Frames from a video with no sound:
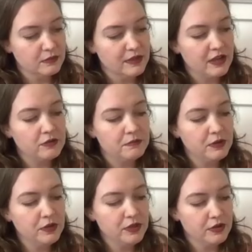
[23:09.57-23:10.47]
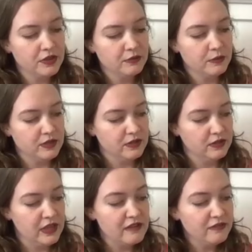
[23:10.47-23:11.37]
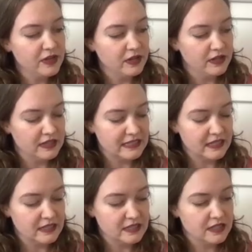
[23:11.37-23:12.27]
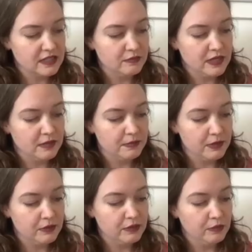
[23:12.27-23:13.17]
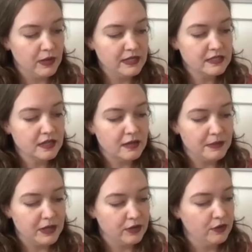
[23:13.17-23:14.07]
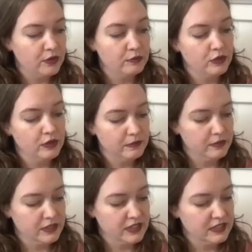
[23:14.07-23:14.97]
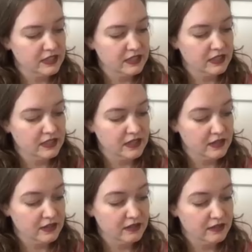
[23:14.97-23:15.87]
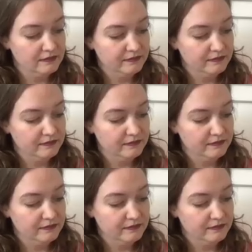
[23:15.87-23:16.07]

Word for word: Without both earth and water, life cannot exist. You need both. One is not better or more important than the other.